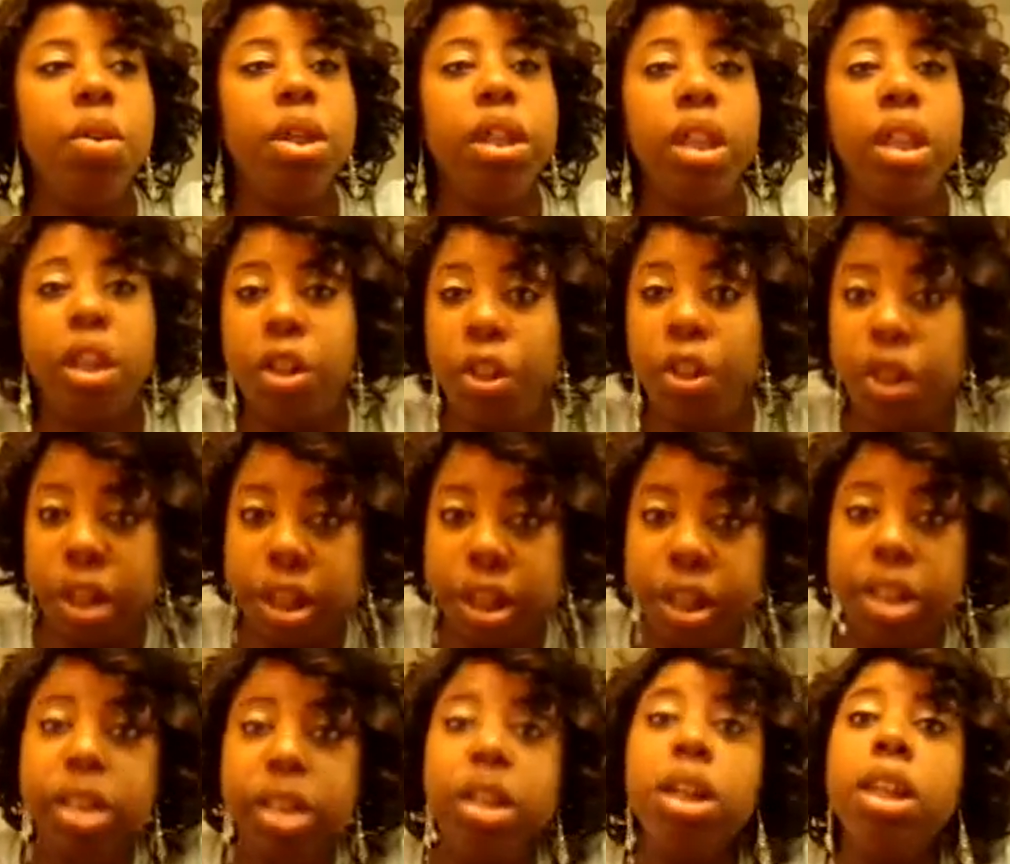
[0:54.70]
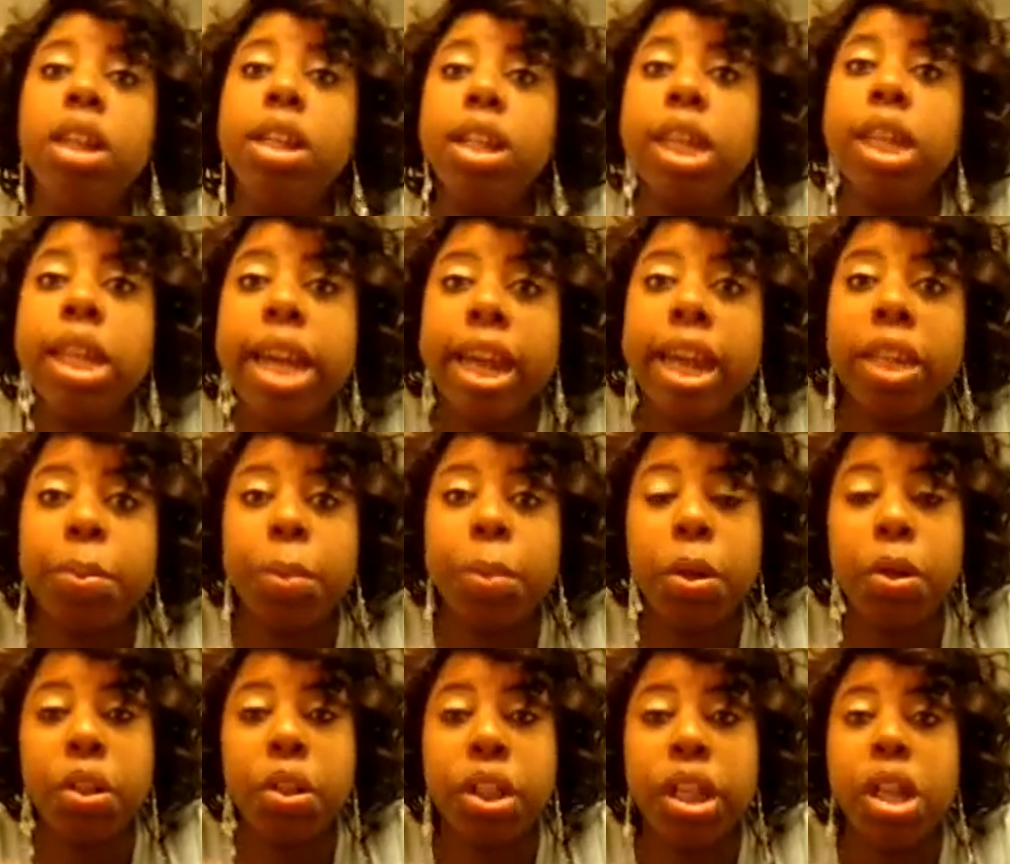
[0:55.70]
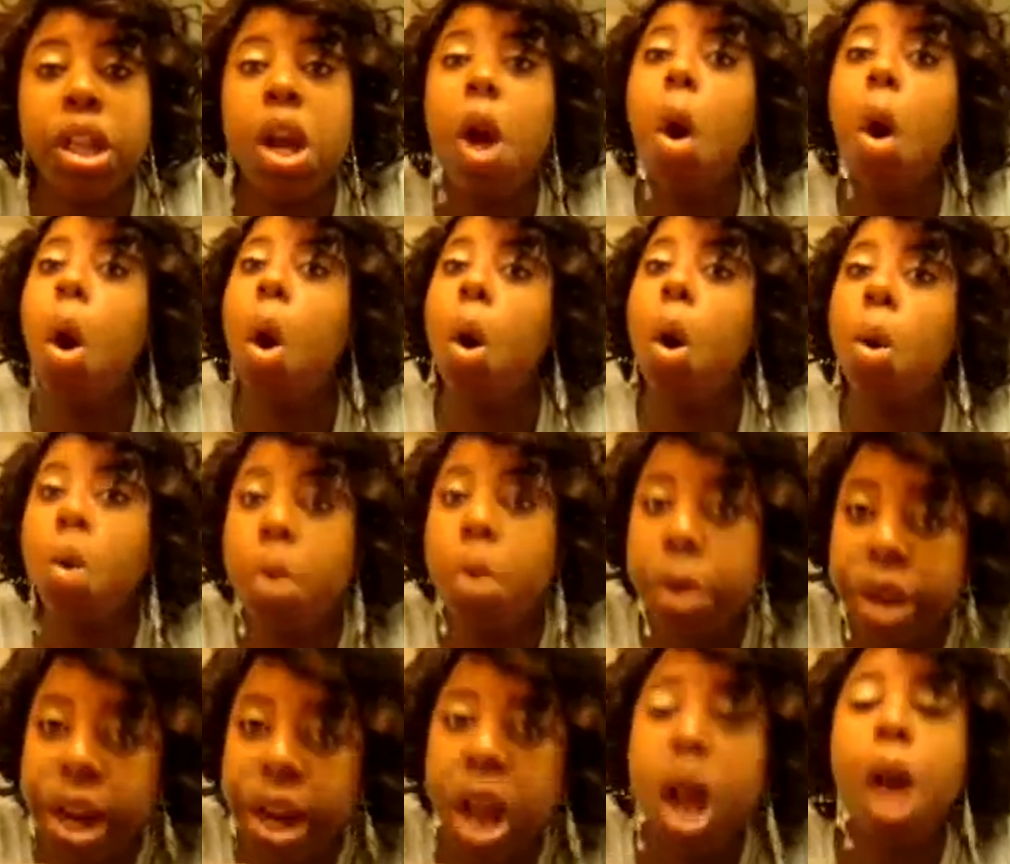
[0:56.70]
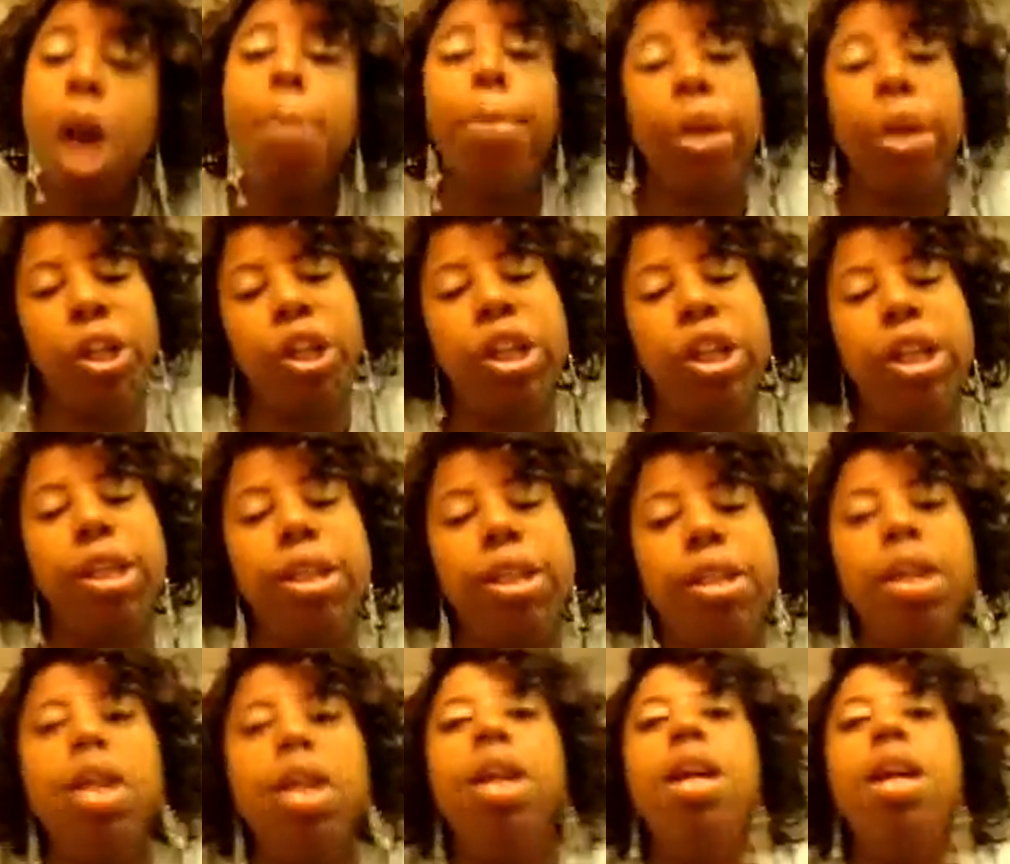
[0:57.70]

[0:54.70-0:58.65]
You can look just as good as the next person on a budget.